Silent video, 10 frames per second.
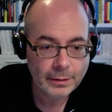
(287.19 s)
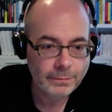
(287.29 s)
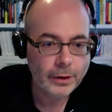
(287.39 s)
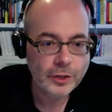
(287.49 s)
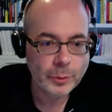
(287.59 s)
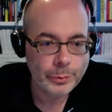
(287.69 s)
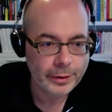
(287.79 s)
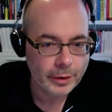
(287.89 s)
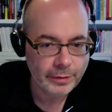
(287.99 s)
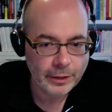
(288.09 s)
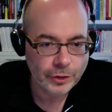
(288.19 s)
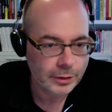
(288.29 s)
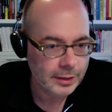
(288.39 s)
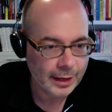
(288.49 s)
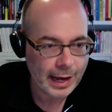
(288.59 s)
very simple
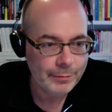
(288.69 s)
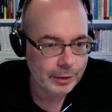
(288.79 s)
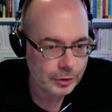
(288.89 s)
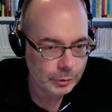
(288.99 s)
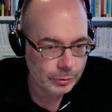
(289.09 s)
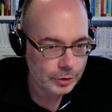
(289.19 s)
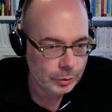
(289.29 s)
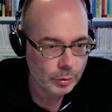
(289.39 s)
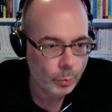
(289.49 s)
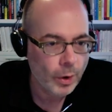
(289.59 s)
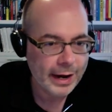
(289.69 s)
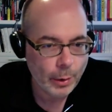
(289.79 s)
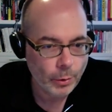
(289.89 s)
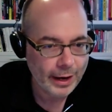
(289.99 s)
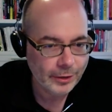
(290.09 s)
interventions, like having students do a
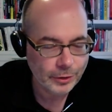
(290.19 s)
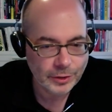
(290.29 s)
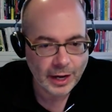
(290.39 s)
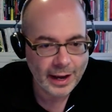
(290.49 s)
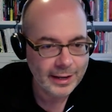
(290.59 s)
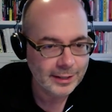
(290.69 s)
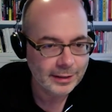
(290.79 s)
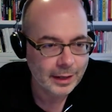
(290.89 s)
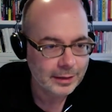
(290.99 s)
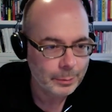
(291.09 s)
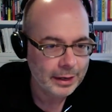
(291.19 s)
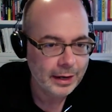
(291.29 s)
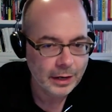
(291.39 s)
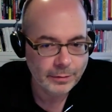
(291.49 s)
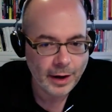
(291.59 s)
one-hour exercise at the, at the
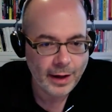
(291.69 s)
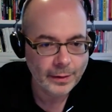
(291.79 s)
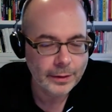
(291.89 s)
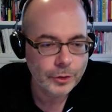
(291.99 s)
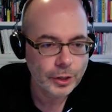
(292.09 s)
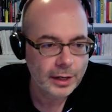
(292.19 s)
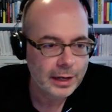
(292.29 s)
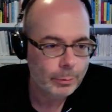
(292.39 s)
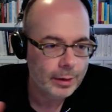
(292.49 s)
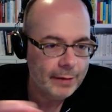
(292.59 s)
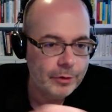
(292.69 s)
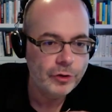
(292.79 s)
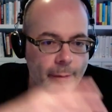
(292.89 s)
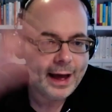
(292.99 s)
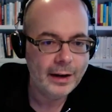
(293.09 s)
beginning of college, will have a
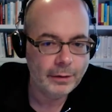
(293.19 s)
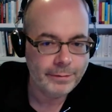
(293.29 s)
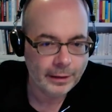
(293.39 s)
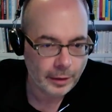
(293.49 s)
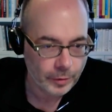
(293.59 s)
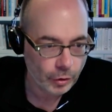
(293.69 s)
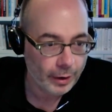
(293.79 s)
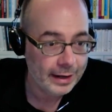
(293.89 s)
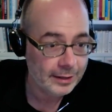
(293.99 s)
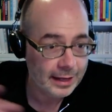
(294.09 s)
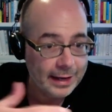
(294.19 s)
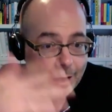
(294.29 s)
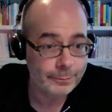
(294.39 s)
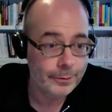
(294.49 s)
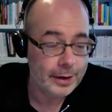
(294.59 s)
dramatic effect on the grades they
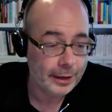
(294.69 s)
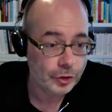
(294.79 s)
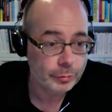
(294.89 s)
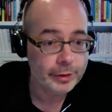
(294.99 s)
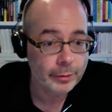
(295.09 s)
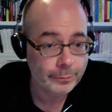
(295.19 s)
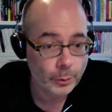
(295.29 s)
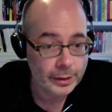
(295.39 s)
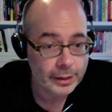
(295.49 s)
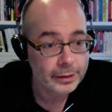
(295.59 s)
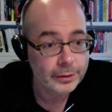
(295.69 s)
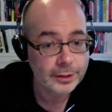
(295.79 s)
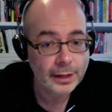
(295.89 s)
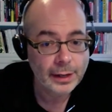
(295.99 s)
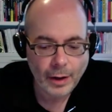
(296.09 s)
get for the next three or four years.
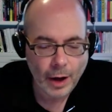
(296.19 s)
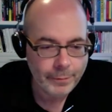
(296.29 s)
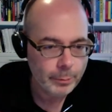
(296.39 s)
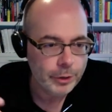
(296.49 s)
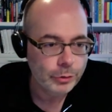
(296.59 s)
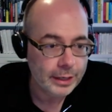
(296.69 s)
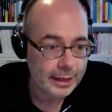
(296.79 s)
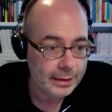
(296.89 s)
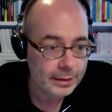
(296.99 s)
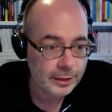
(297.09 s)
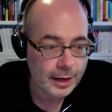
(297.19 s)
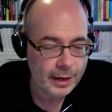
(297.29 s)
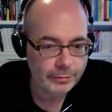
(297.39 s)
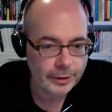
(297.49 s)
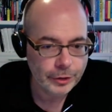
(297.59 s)
often when you dig into this kind
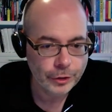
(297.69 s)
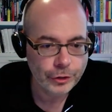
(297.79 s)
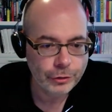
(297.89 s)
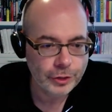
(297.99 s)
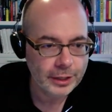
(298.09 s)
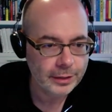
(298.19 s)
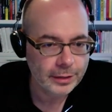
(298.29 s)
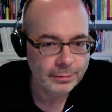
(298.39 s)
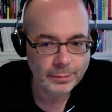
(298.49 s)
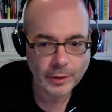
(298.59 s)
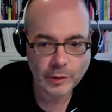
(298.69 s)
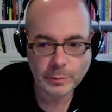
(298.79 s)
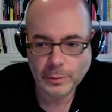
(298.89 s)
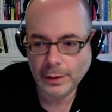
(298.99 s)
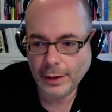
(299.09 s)
of research, you see that there's
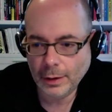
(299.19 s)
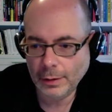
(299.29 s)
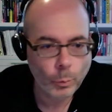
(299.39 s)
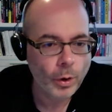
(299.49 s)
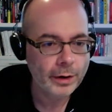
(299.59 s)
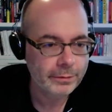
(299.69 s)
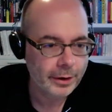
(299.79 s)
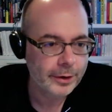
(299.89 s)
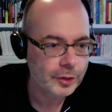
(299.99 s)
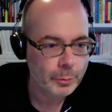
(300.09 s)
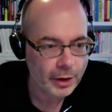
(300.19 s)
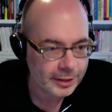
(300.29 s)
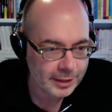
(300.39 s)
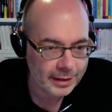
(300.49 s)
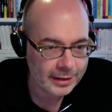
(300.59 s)
like one very small
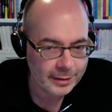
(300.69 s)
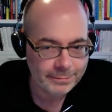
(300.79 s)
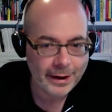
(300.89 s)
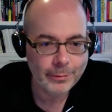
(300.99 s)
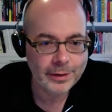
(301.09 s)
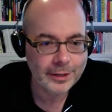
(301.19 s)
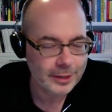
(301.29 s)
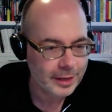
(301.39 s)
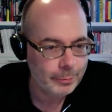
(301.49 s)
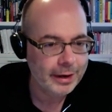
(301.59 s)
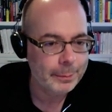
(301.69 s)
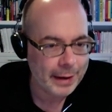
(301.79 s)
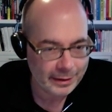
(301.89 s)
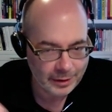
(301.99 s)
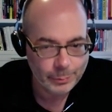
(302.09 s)
study that found this. And then we get
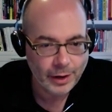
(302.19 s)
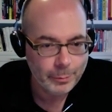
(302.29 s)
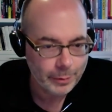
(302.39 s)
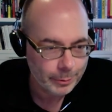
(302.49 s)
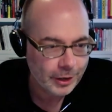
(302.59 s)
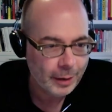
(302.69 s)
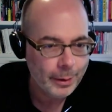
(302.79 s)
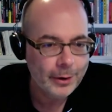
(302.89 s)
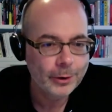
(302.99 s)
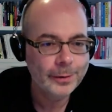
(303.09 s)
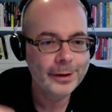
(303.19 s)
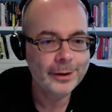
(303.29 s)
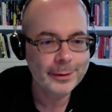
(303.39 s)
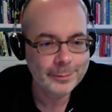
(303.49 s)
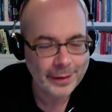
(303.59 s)
back to the problem we were talking about
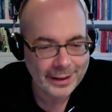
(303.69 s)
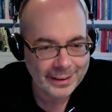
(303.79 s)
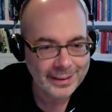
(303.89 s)
earlier. Like,